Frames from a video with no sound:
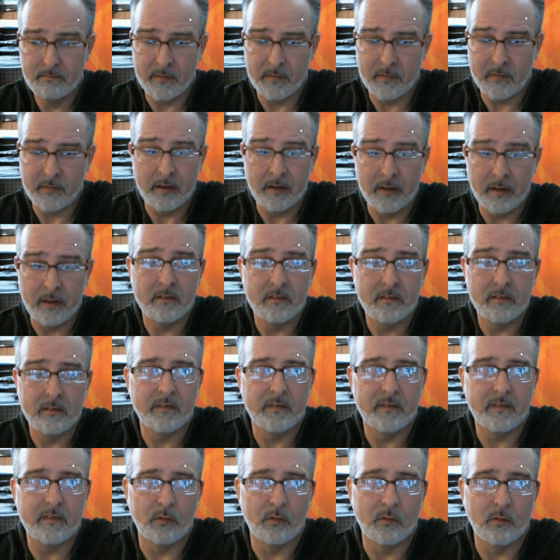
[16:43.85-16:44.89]
that
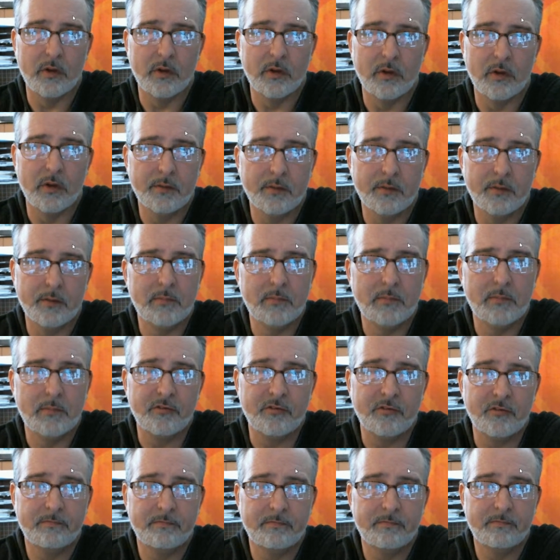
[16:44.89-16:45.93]
they were willing to
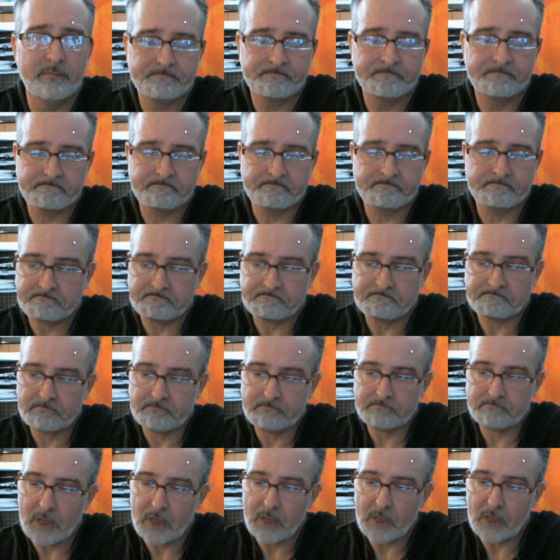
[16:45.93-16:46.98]
publish.
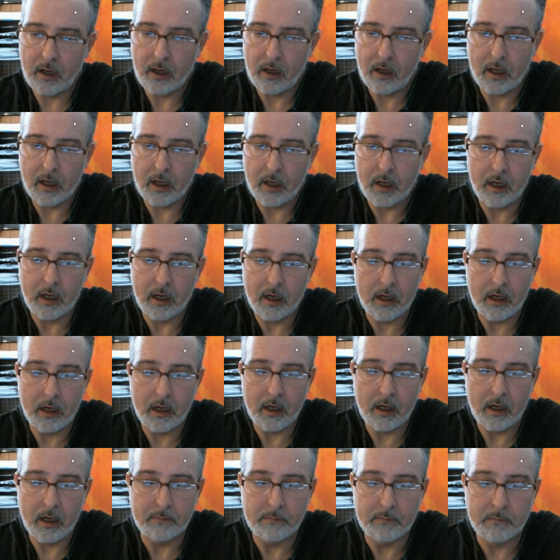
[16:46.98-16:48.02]

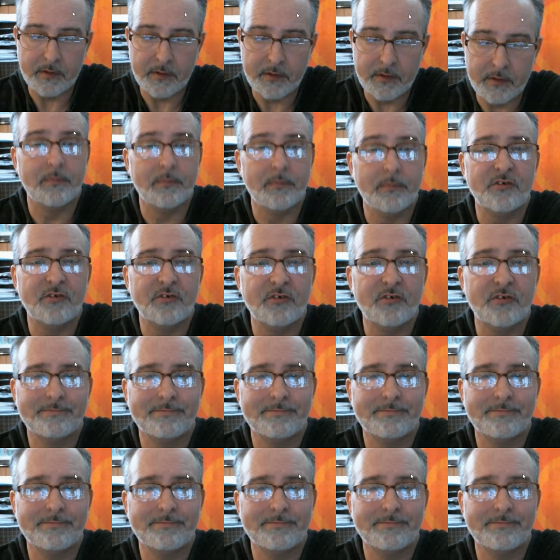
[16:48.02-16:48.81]
Uh, but they published